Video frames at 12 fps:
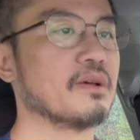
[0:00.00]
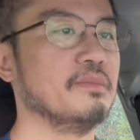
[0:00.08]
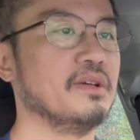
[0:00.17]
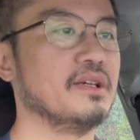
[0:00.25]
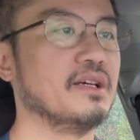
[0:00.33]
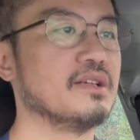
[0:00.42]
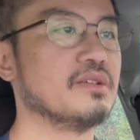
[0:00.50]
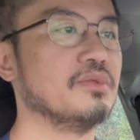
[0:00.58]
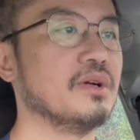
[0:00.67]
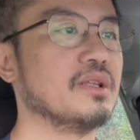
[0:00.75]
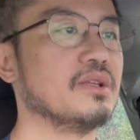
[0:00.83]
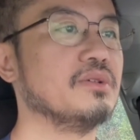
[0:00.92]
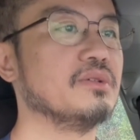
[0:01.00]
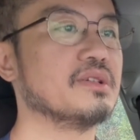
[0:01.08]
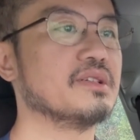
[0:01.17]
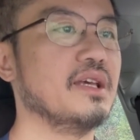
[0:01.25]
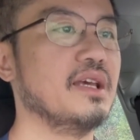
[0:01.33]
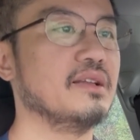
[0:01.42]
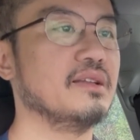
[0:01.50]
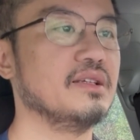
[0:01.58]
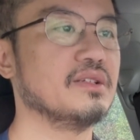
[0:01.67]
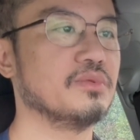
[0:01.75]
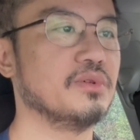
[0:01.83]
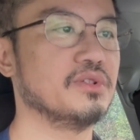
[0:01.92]
Because when you're saying
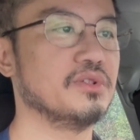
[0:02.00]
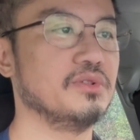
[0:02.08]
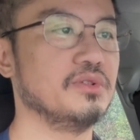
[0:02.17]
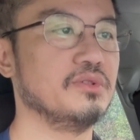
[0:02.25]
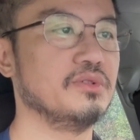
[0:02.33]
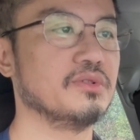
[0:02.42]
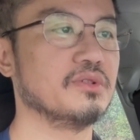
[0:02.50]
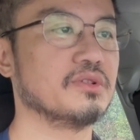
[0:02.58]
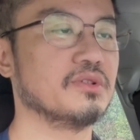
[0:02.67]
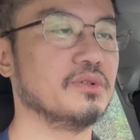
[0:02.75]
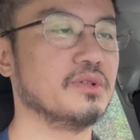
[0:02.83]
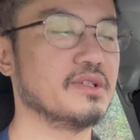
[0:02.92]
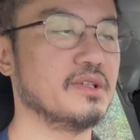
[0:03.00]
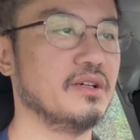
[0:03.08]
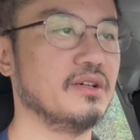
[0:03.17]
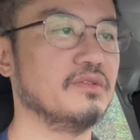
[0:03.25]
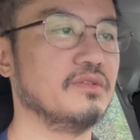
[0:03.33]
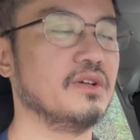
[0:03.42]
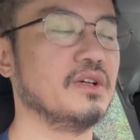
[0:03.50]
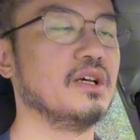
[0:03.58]
these words to yourself,